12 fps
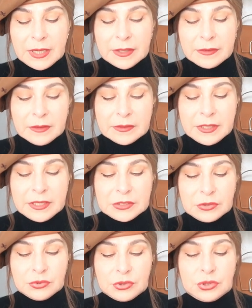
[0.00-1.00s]
then there
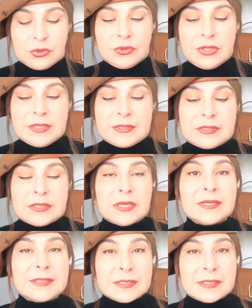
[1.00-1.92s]
is also this uh,